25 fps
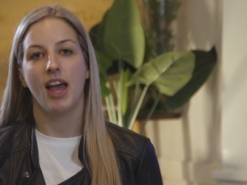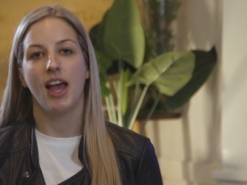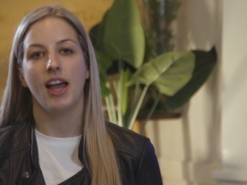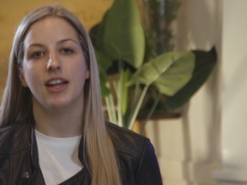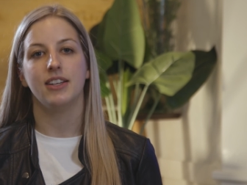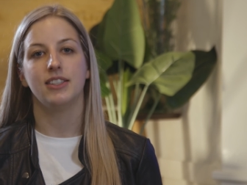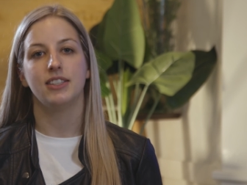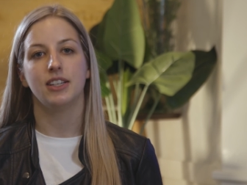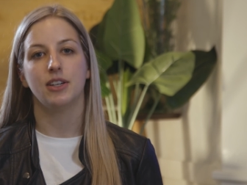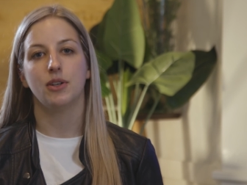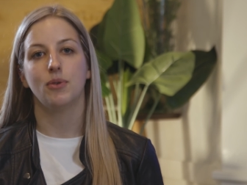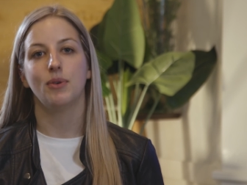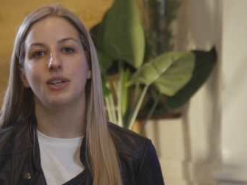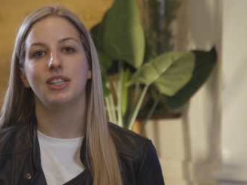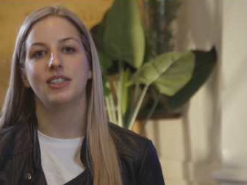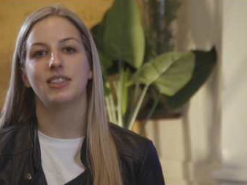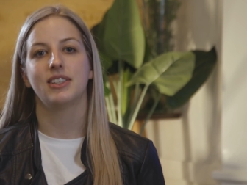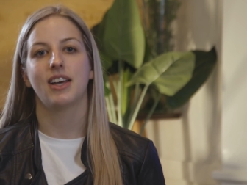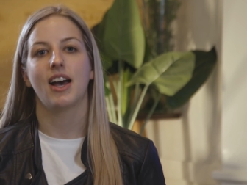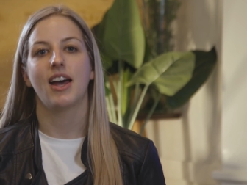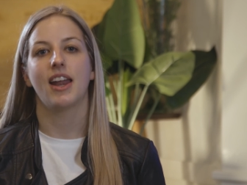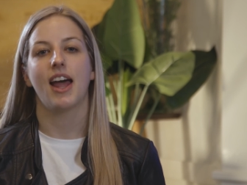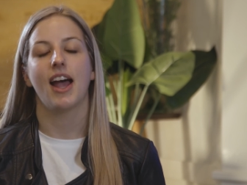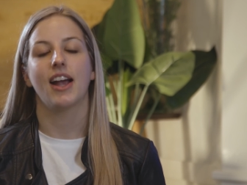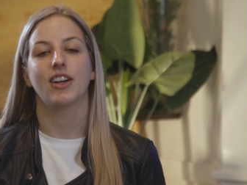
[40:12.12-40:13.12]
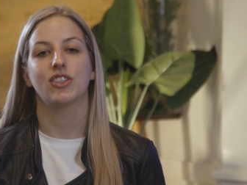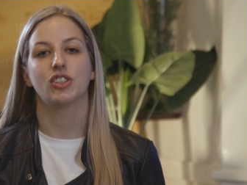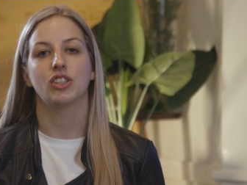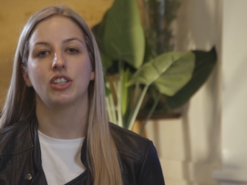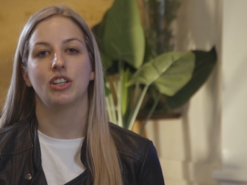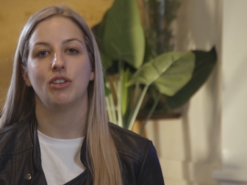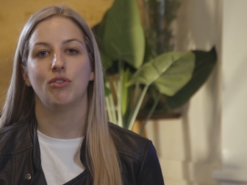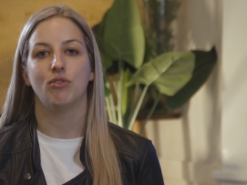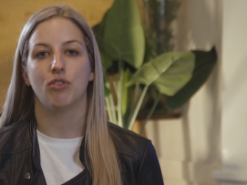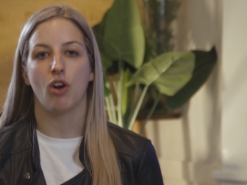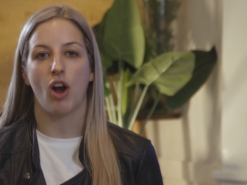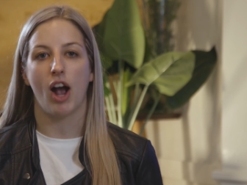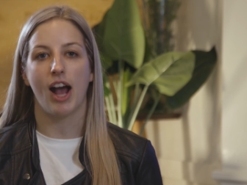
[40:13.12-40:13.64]
Until we start
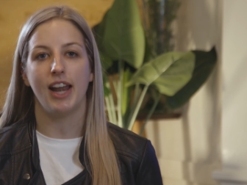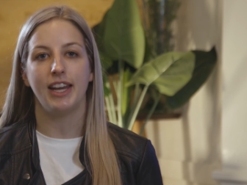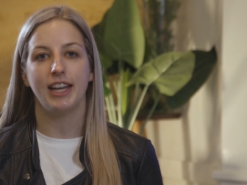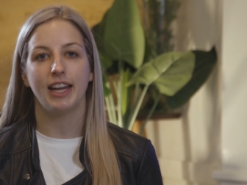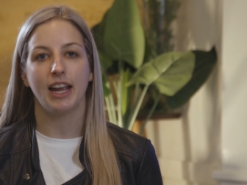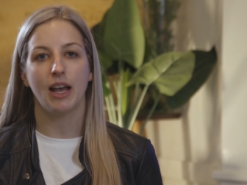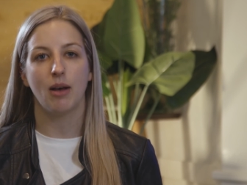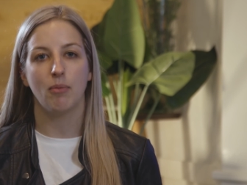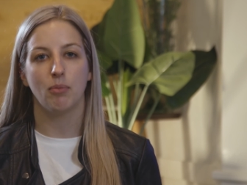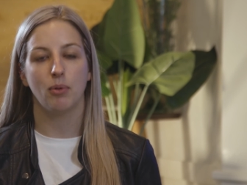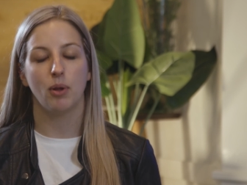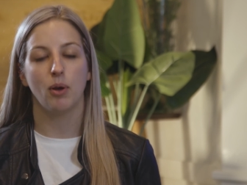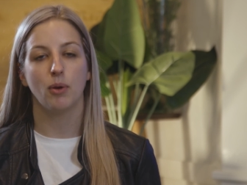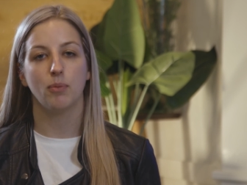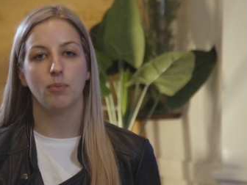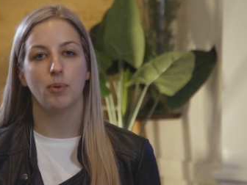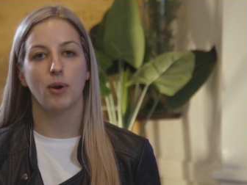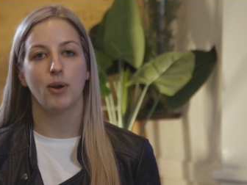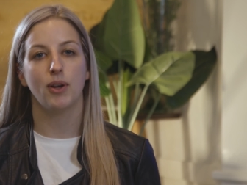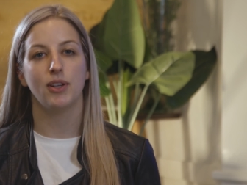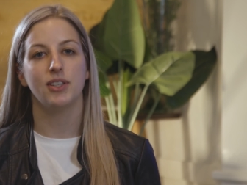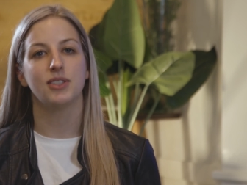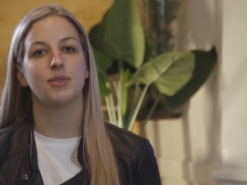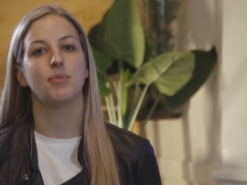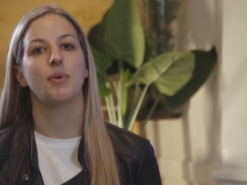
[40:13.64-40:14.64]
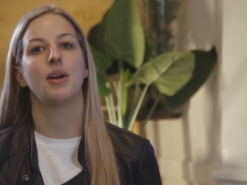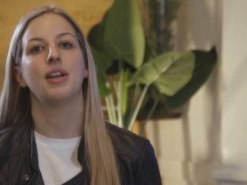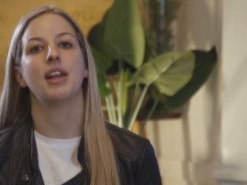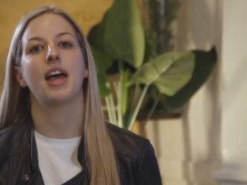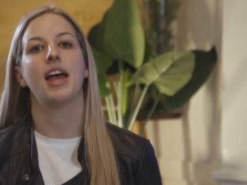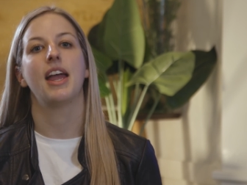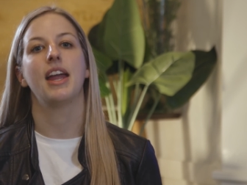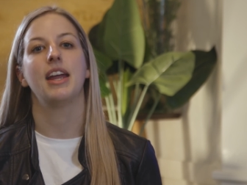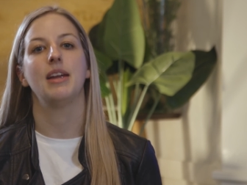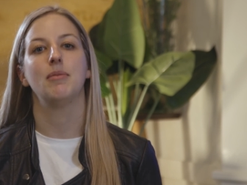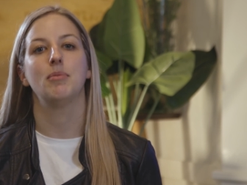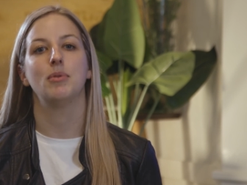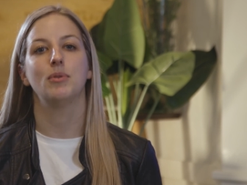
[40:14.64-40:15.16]
actually writing our blog posts, we're
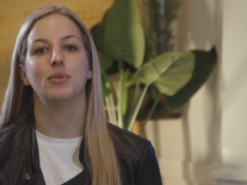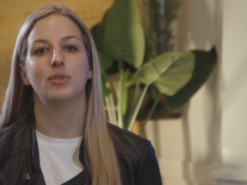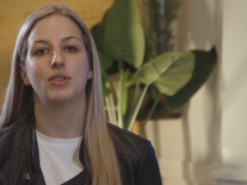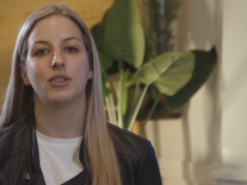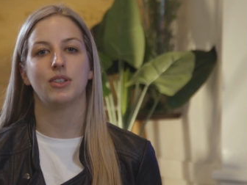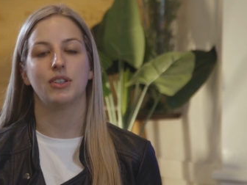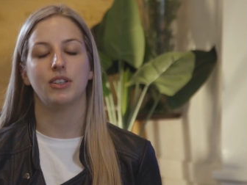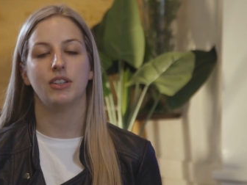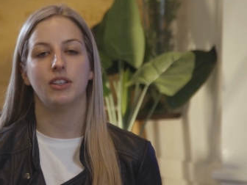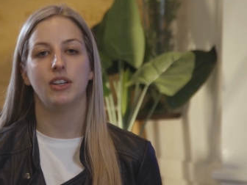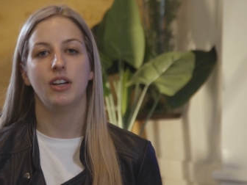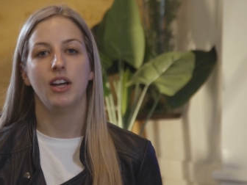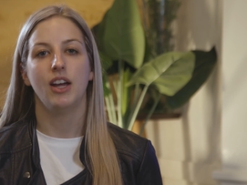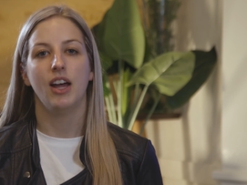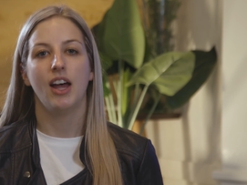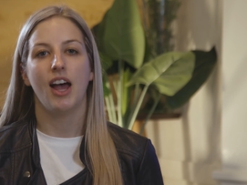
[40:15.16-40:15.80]
not able to